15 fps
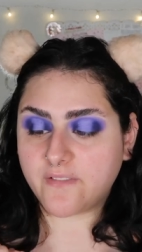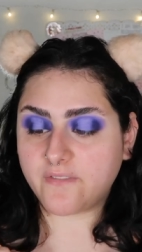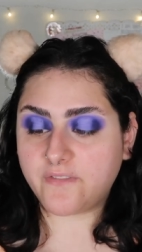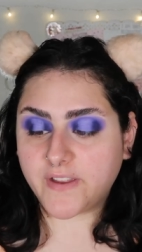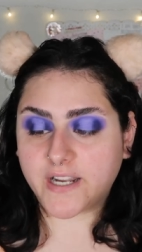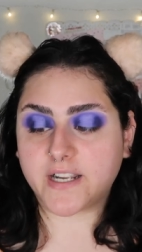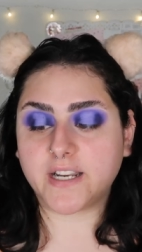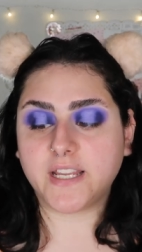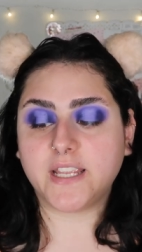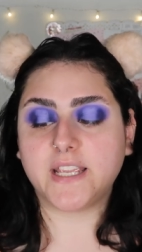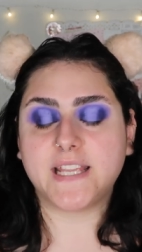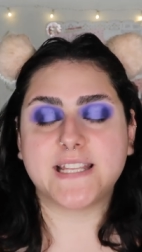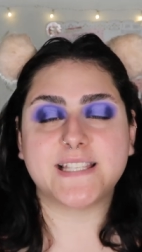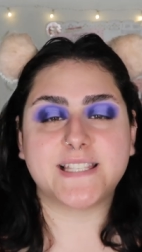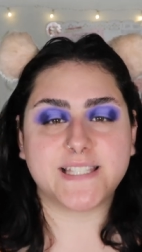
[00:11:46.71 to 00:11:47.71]
very
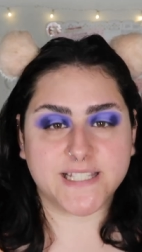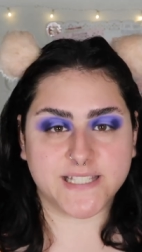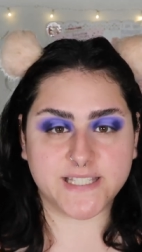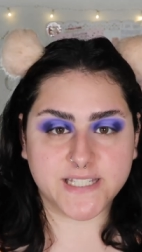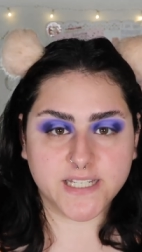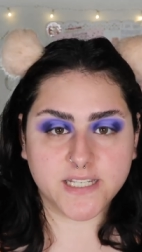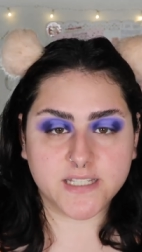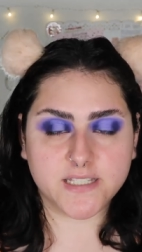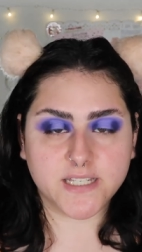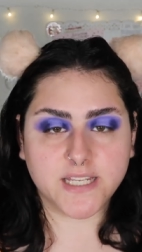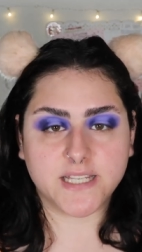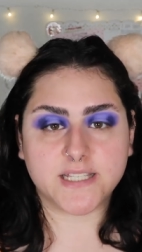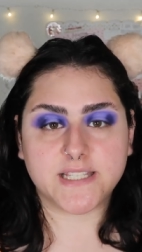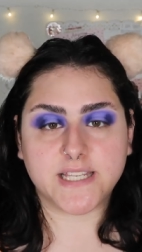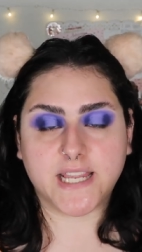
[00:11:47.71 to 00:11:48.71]
insistent
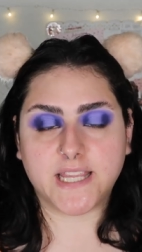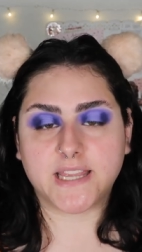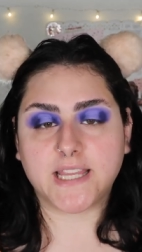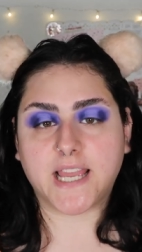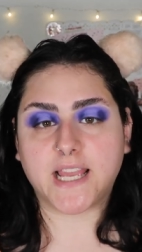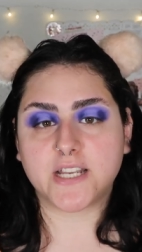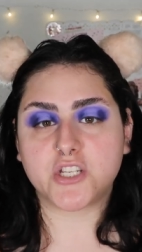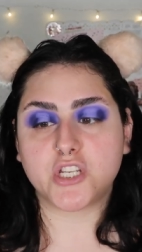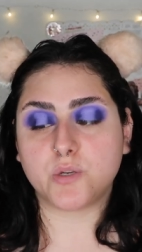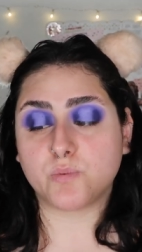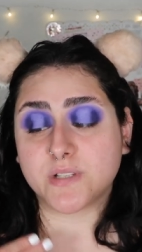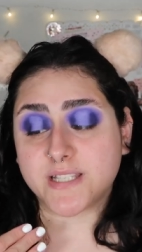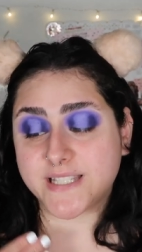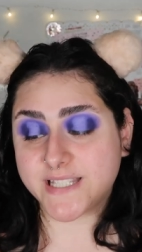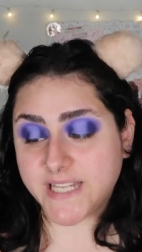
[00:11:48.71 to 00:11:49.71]
in saying that she
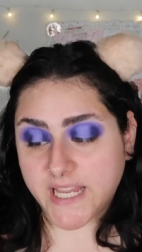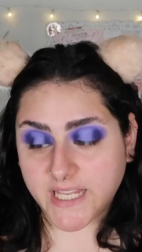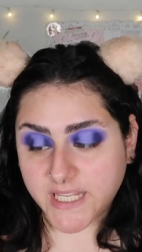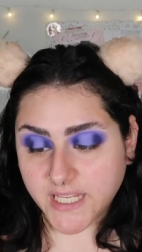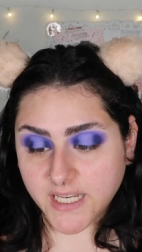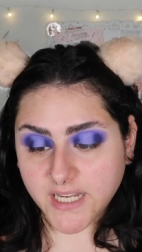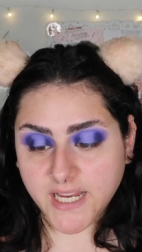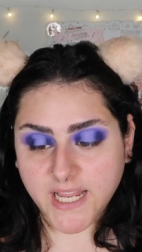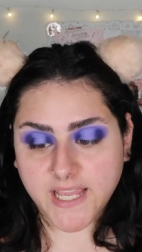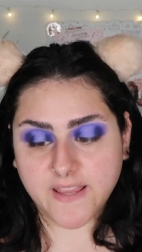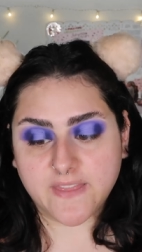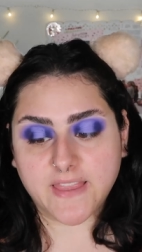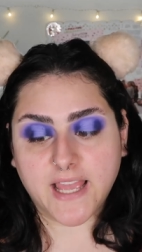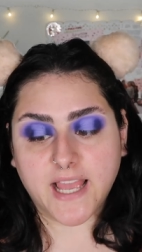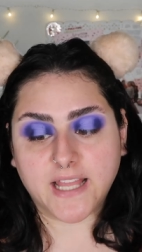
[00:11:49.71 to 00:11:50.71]
was taken
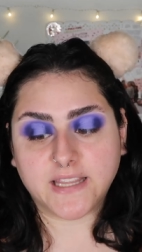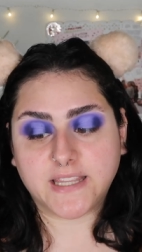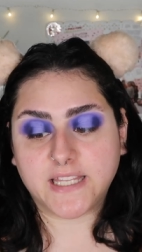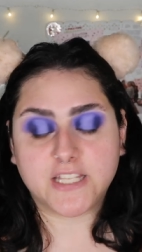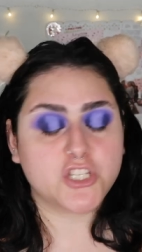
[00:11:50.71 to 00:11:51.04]
and that